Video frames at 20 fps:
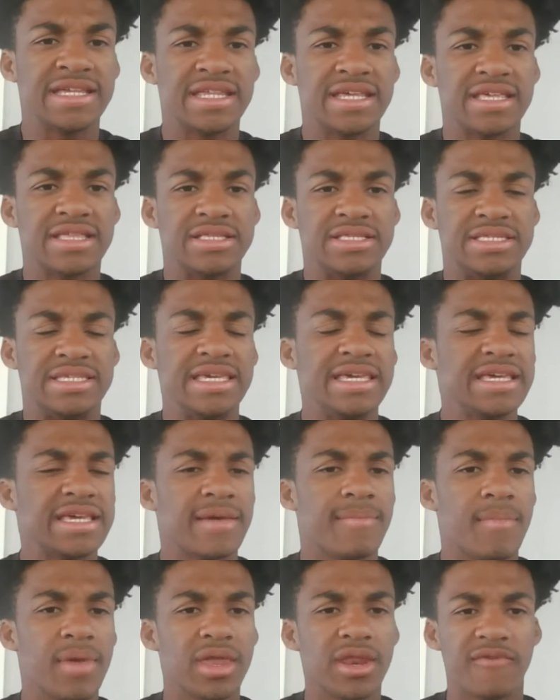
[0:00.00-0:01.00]

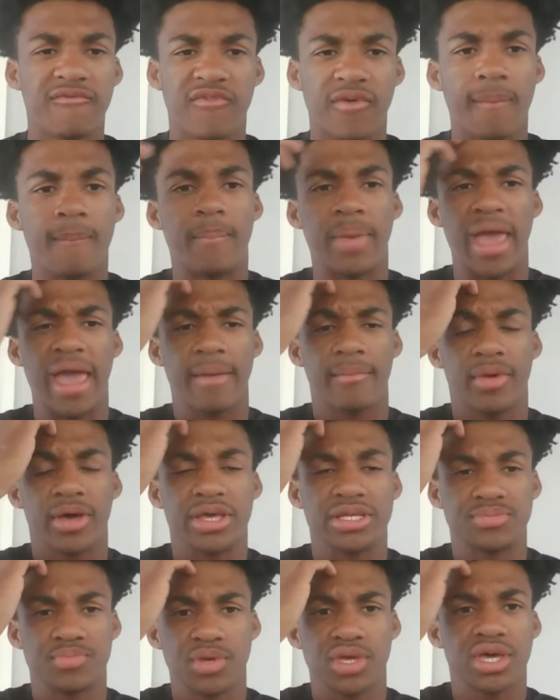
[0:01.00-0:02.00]
decommitted from Bama
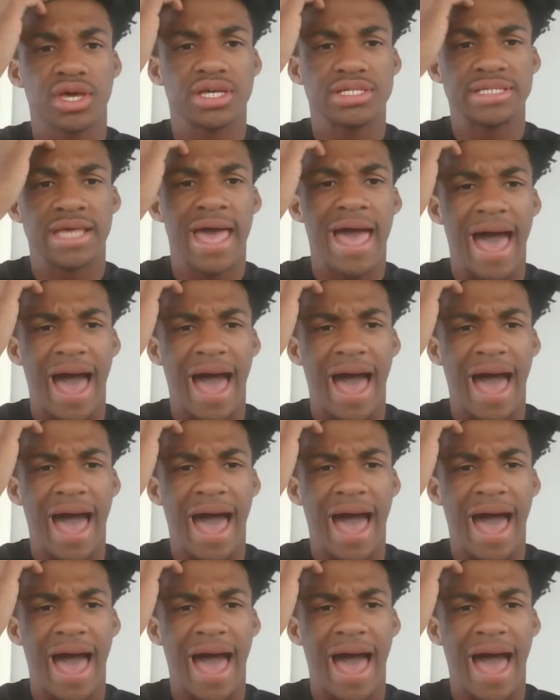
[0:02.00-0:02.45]
is because